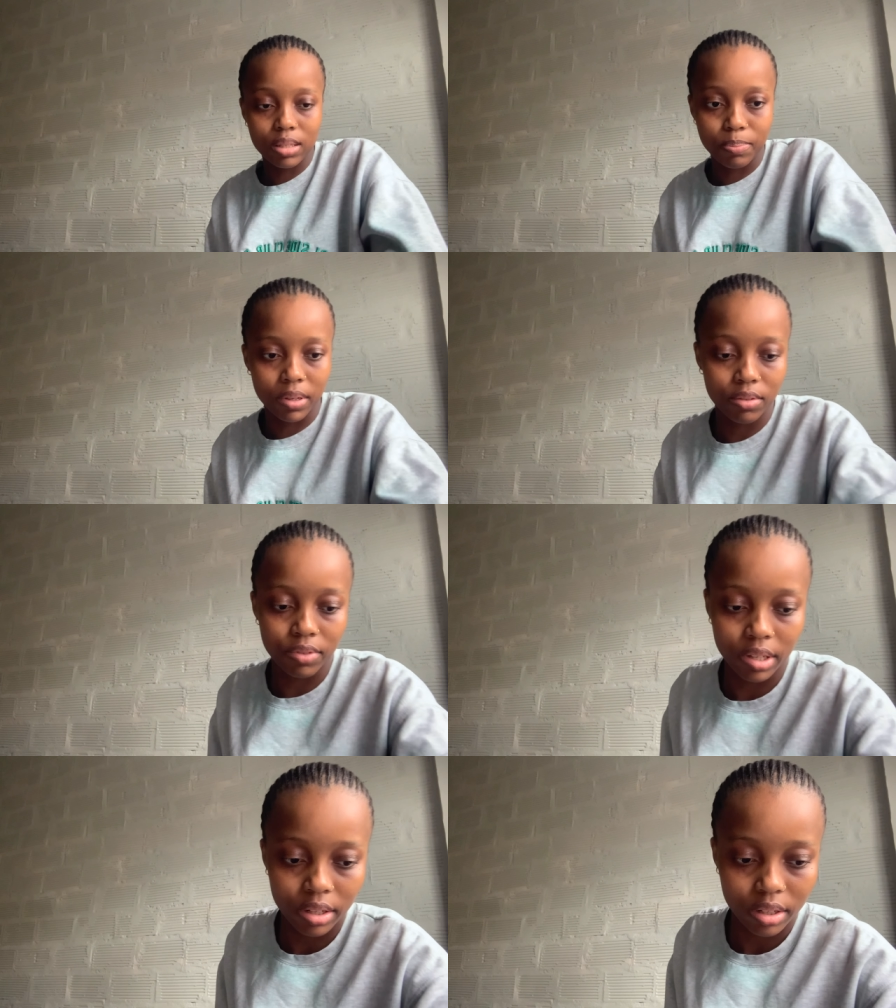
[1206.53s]
being
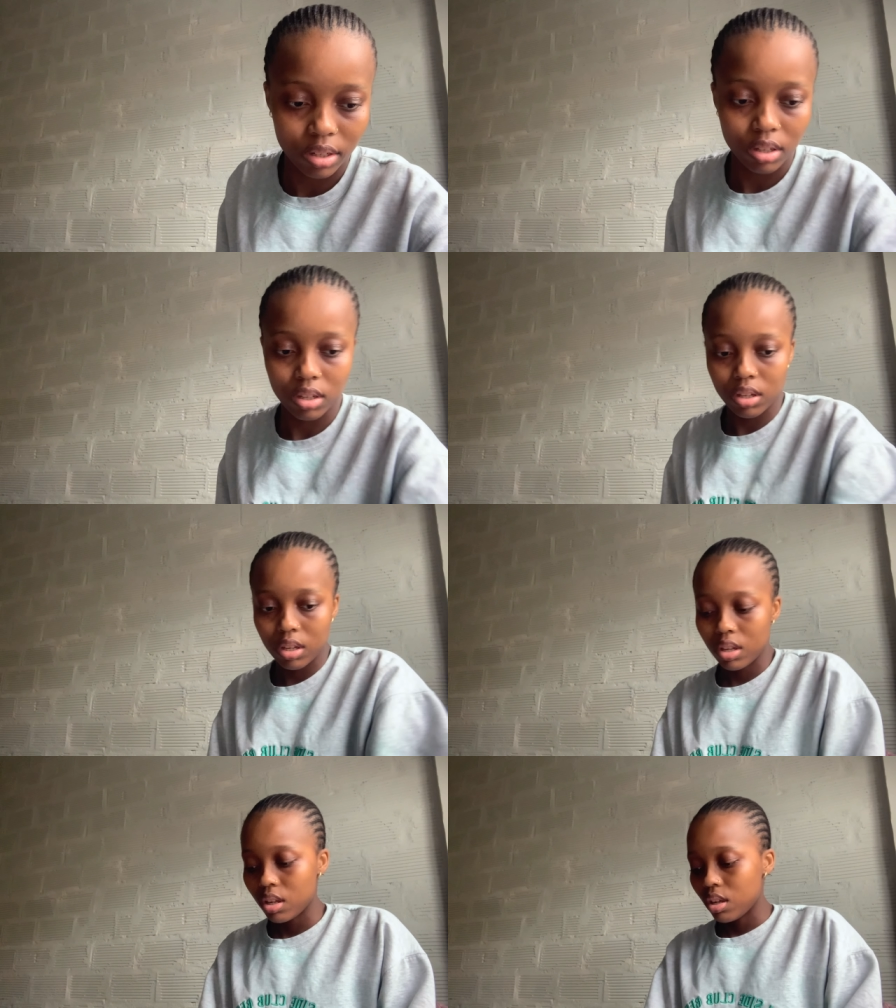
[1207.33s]

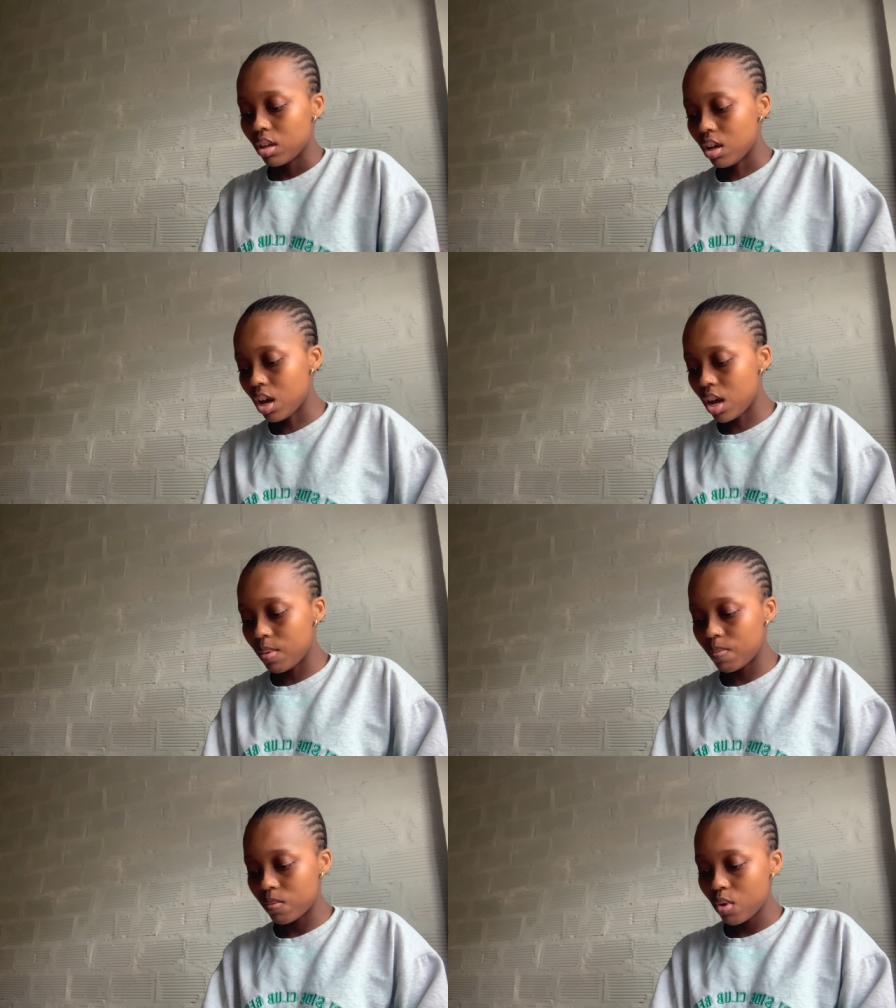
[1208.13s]

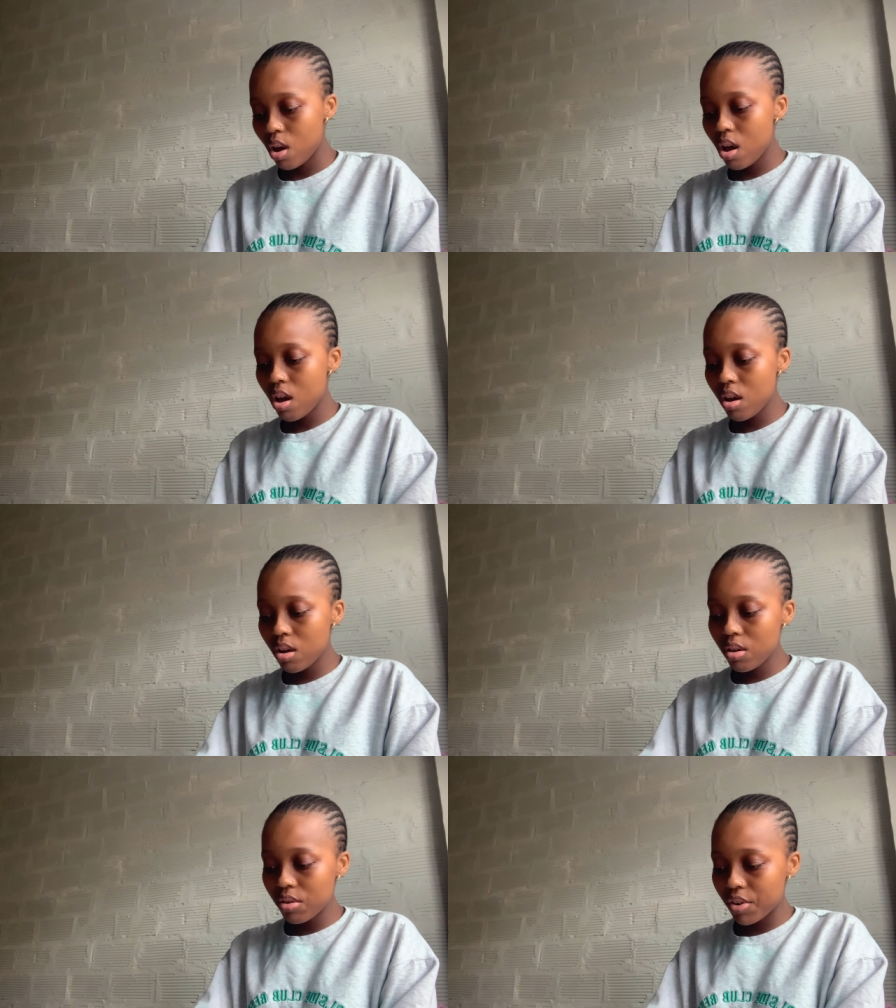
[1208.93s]
Um,
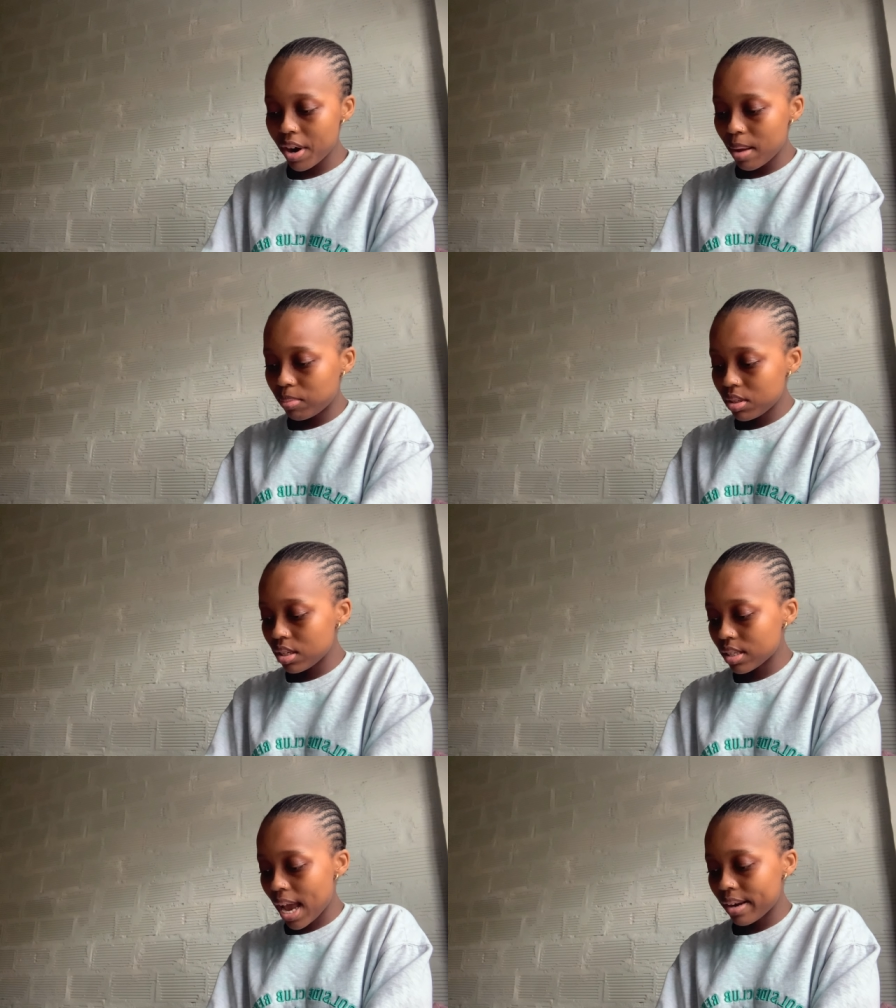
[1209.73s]
oh crap, this
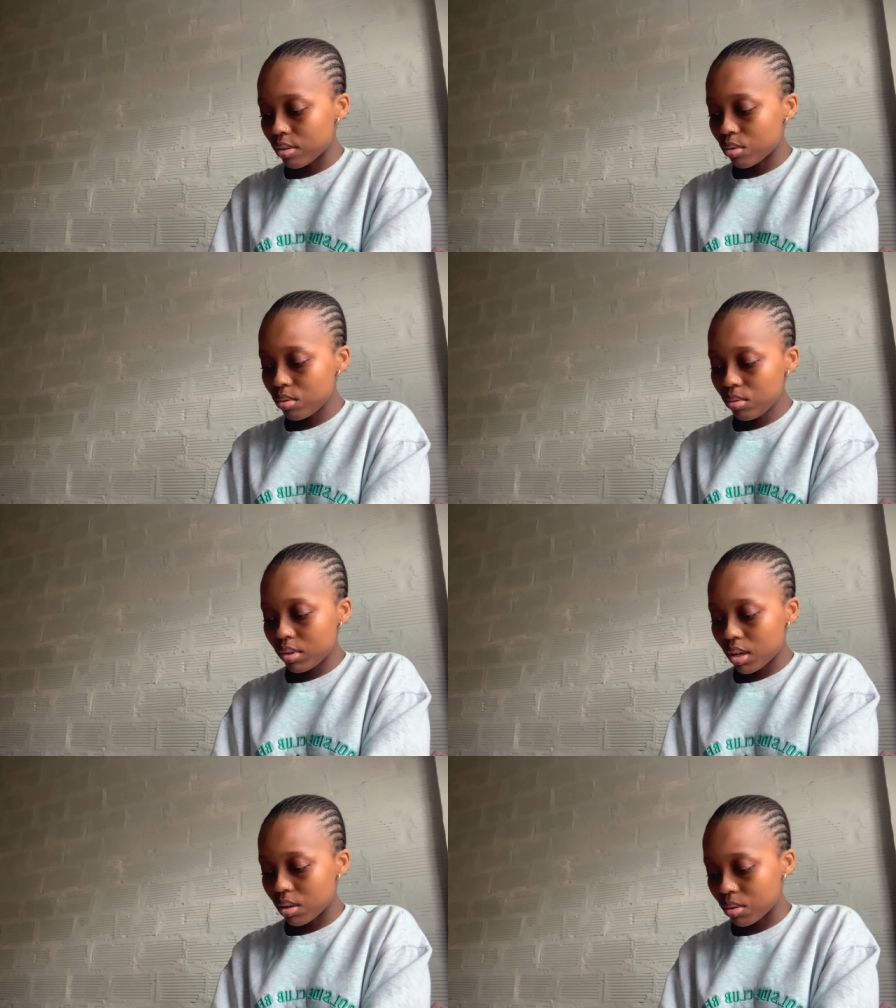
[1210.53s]
is kind of cool
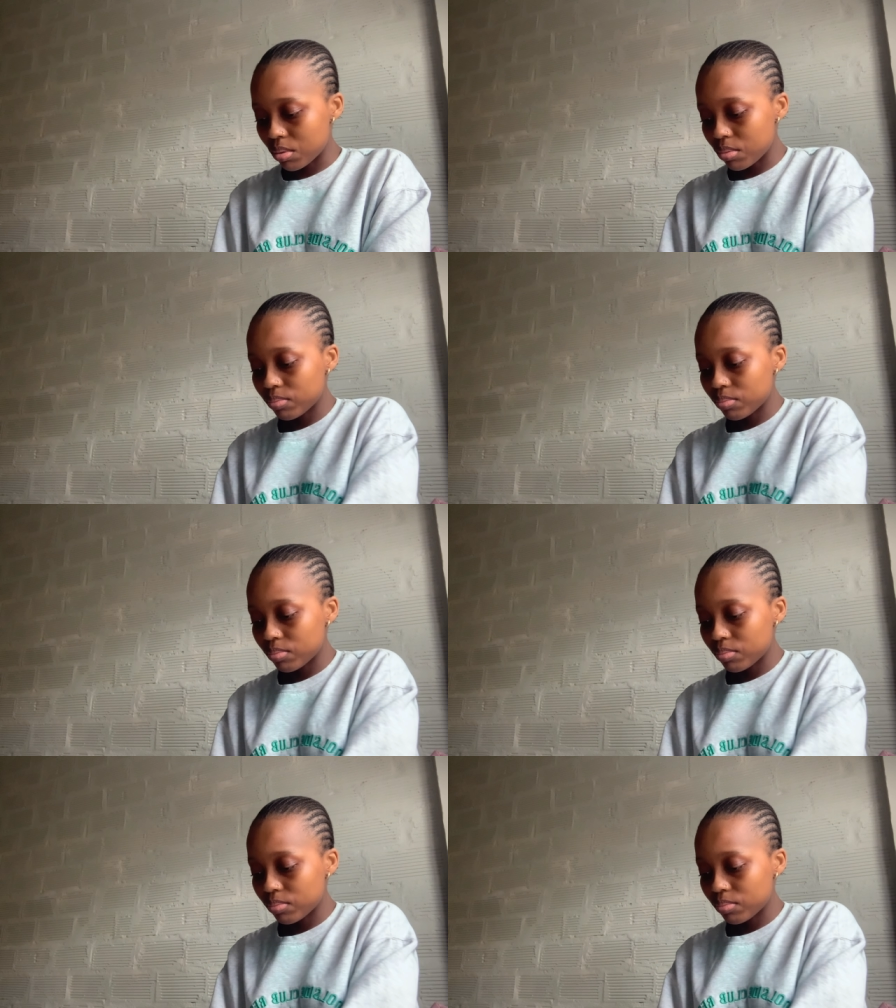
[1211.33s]
though.